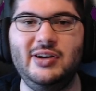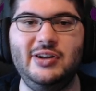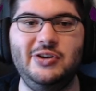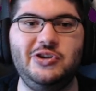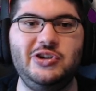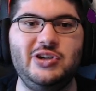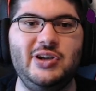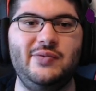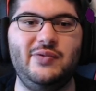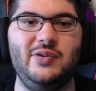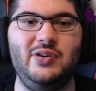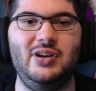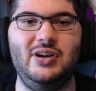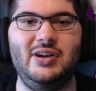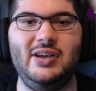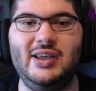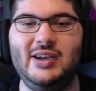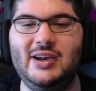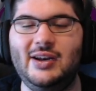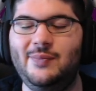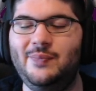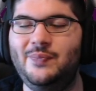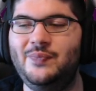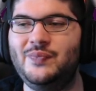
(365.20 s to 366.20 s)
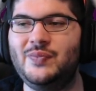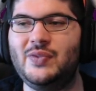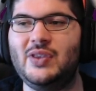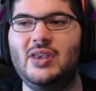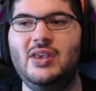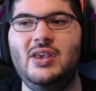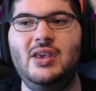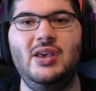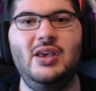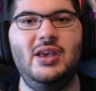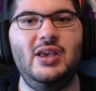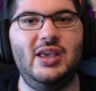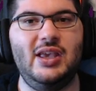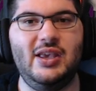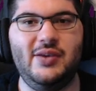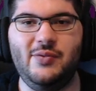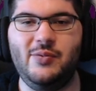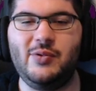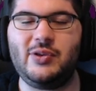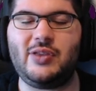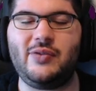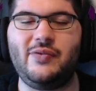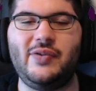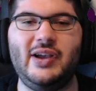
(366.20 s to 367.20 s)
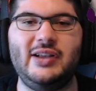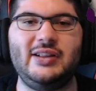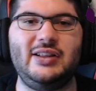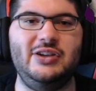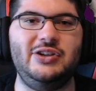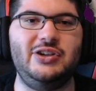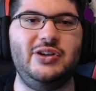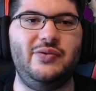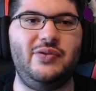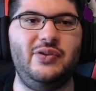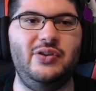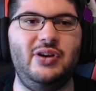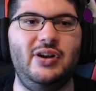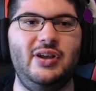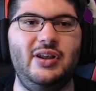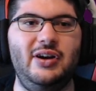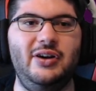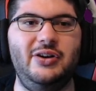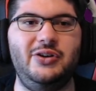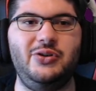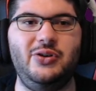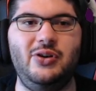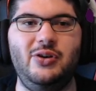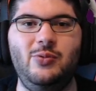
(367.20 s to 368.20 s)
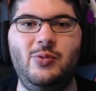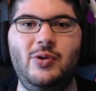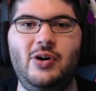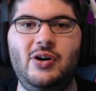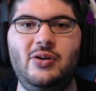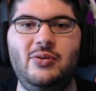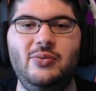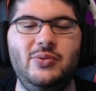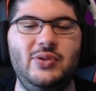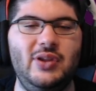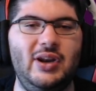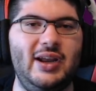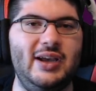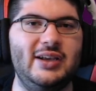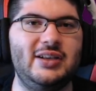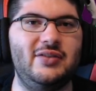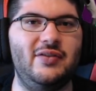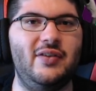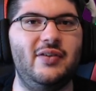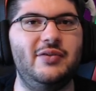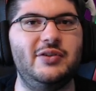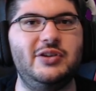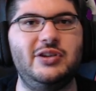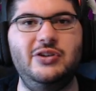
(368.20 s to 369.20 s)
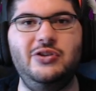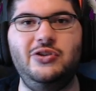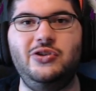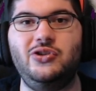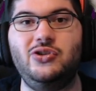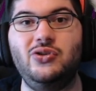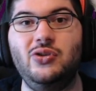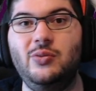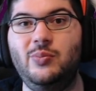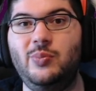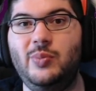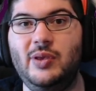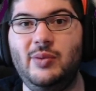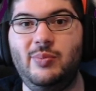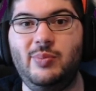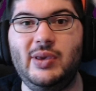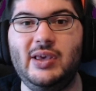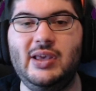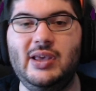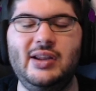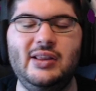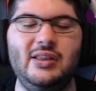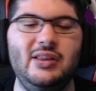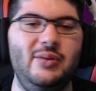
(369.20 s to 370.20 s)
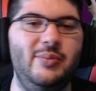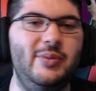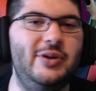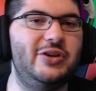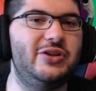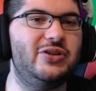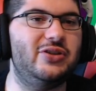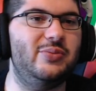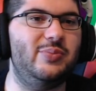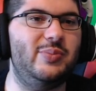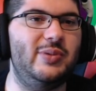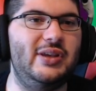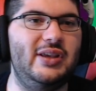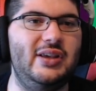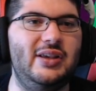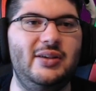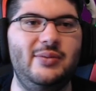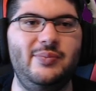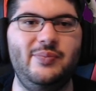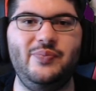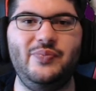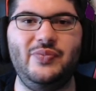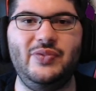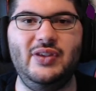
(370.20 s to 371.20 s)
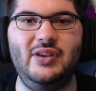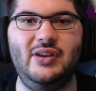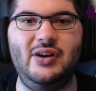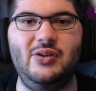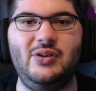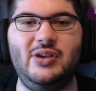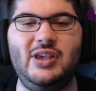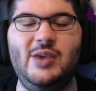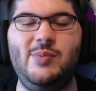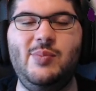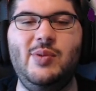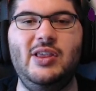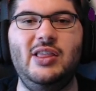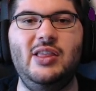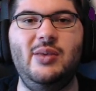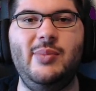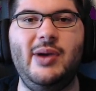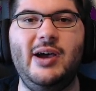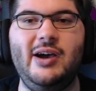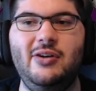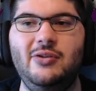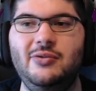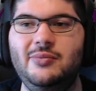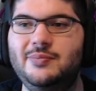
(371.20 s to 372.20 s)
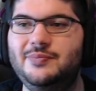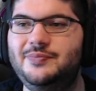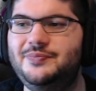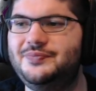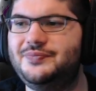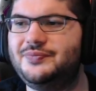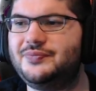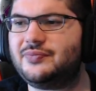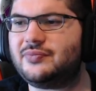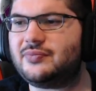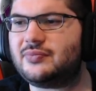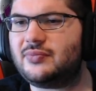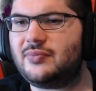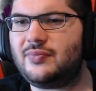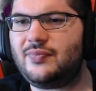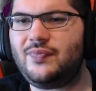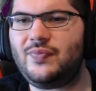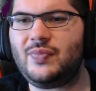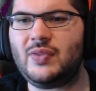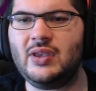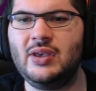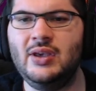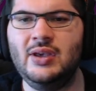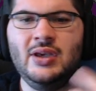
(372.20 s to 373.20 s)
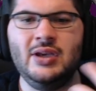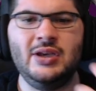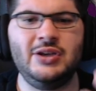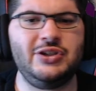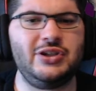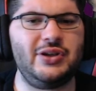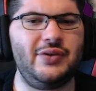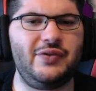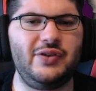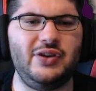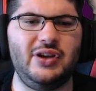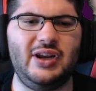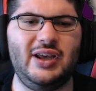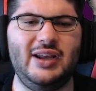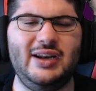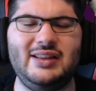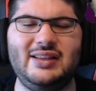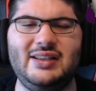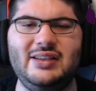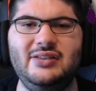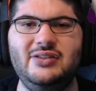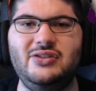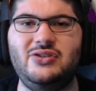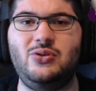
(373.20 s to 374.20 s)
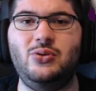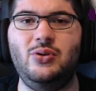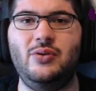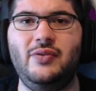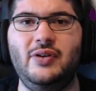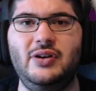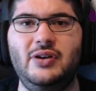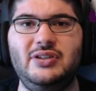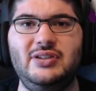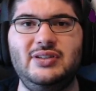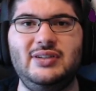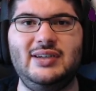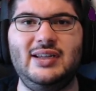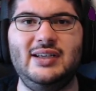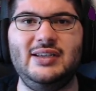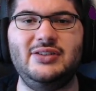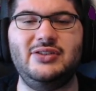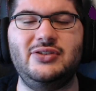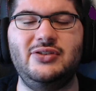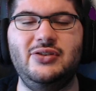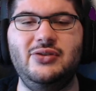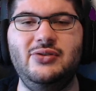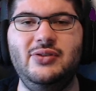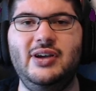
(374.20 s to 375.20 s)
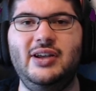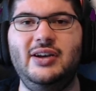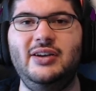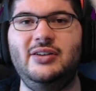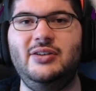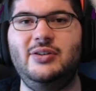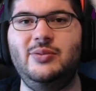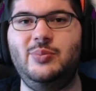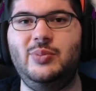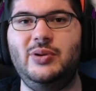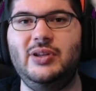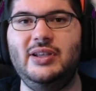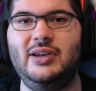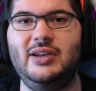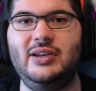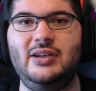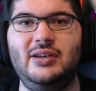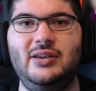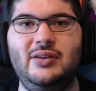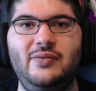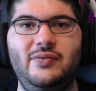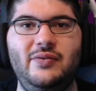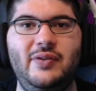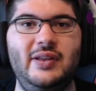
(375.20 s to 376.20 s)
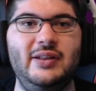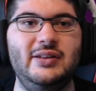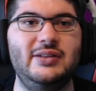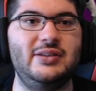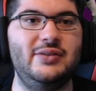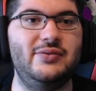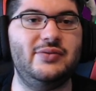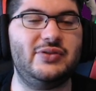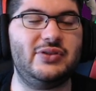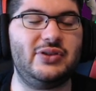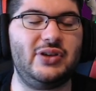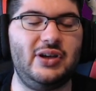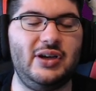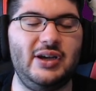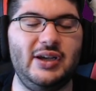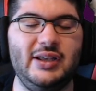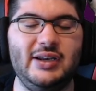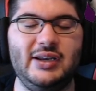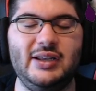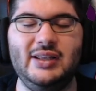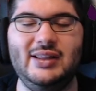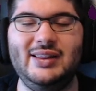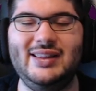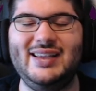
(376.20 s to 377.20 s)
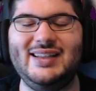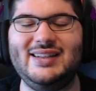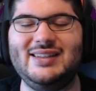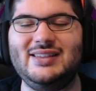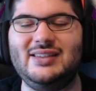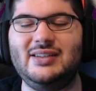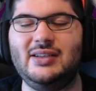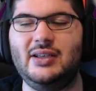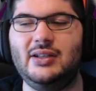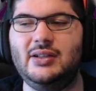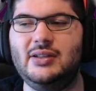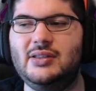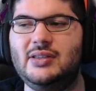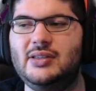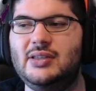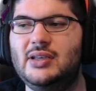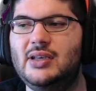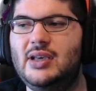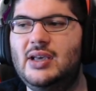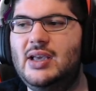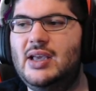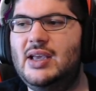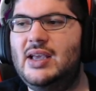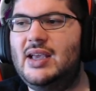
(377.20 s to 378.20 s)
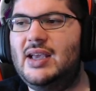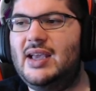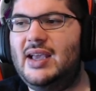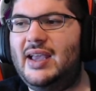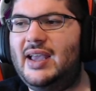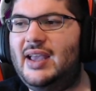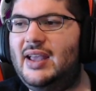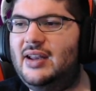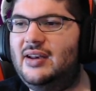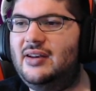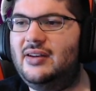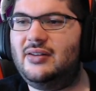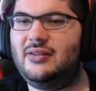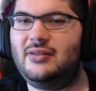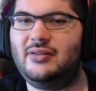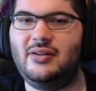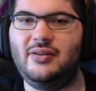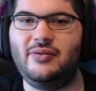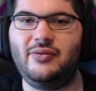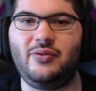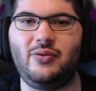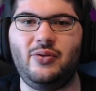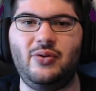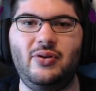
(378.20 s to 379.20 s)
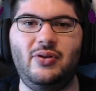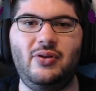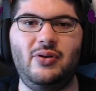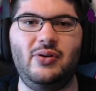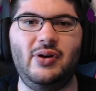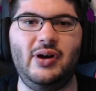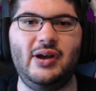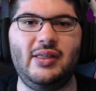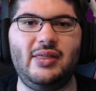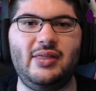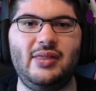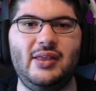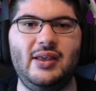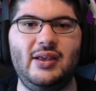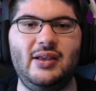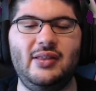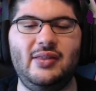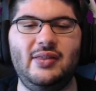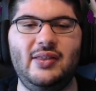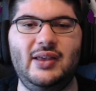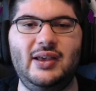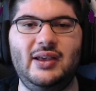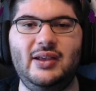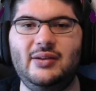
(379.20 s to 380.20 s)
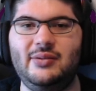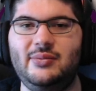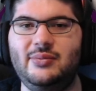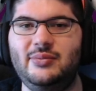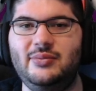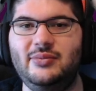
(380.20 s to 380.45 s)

in Sheffield United, even with the fact that Sheffield United are doing well, the likes of Everton should be beating them and should be, you know, keeping them out. Sheffield United didn't score versus Leicester, who had a depleted defensive side in that sense. And overall, I think that